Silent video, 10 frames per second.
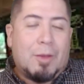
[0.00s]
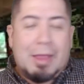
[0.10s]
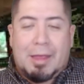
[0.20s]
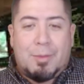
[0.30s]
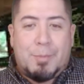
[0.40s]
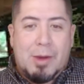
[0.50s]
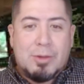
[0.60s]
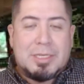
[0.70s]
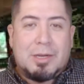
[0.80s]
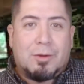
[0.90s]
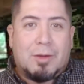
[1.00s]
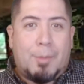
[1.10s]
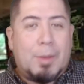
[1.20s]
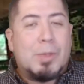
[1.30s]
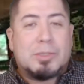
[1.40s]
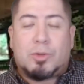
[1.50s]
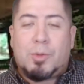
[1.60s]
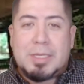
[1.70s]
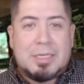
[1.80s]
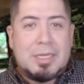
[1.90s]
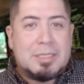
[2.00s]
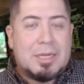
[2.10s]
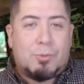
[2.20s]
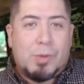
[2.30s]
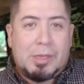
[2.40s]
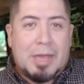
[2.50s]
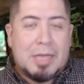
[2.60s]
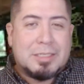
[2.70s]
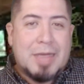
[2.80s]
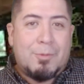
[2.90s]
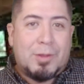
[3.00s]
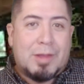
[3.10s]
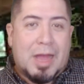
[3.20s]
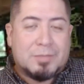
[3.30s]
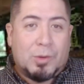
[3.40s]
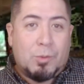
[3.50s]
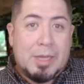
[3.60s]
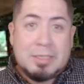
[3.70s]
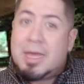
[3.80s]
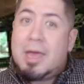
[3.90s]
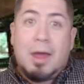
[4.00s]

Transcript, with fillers: I like the Bears here. I mean, Mitchell Trubisky has done a really nice job over the last few weeks.